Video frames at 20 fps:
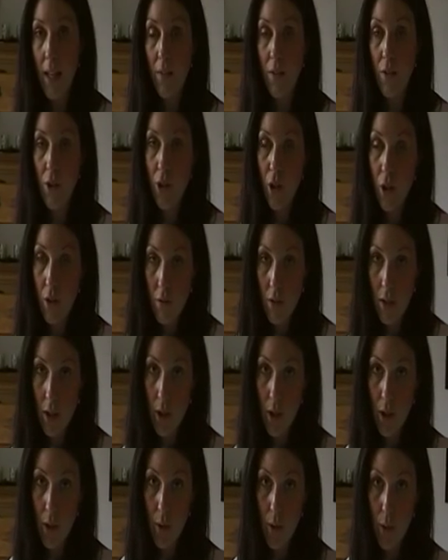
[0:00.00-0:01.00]
And if a
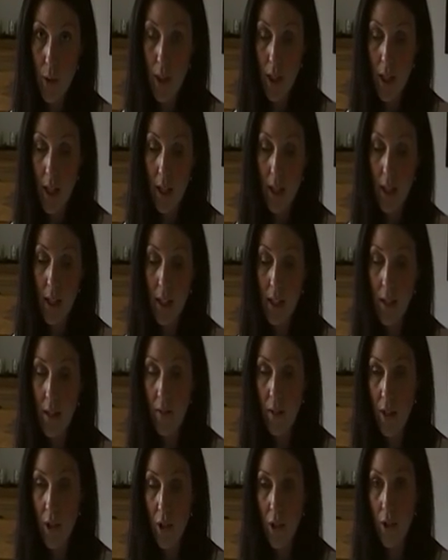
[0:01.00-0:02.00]
jury is used in this
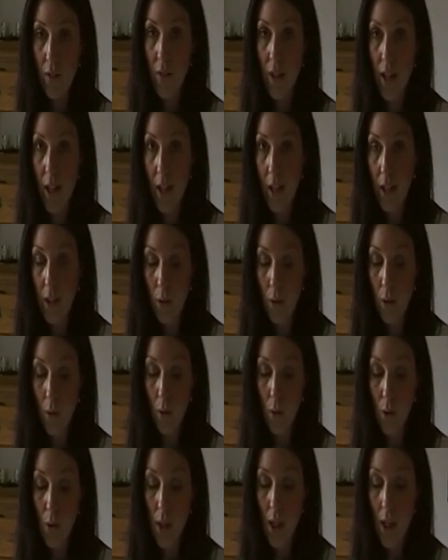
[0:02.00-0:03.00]
division of the High
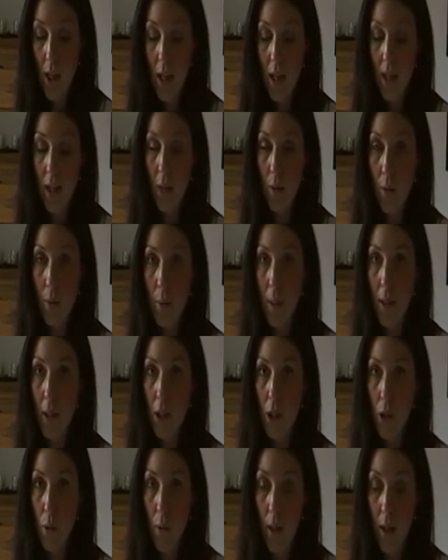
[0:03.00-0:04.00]
Court, there will
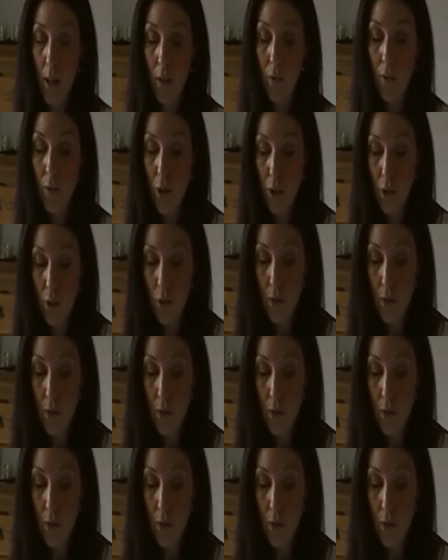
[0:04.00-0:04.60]
be 12